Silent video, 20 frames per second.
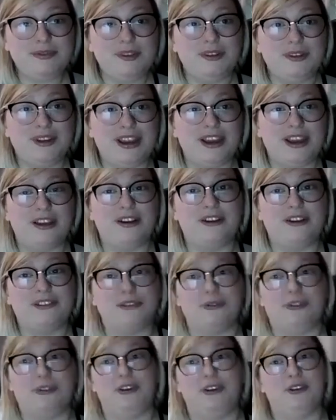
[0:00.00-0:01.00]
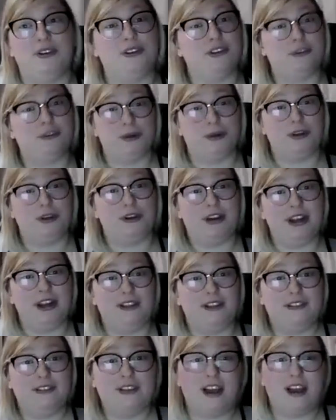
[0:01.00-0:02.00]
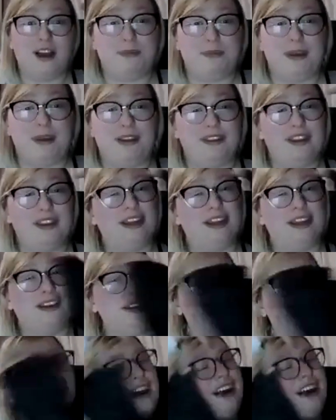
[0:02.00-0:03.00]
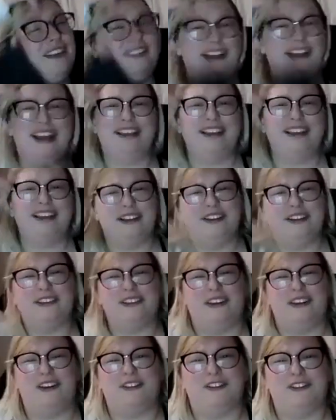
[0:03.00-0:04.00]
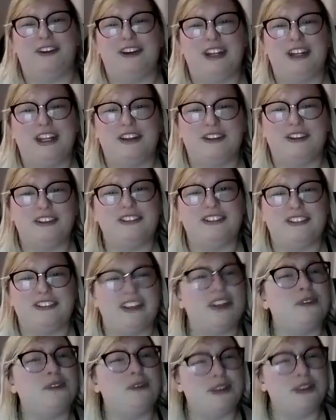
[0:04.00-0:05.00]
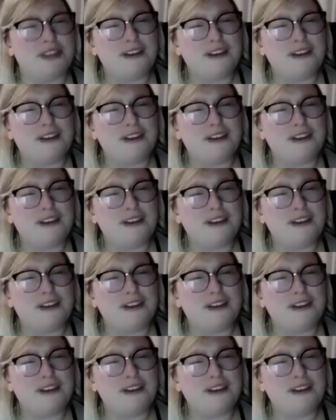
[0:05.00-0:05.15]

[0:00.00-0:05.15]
Okay, awesome. So you just put your hands up, and then Lylit looks over at you, and she's like, what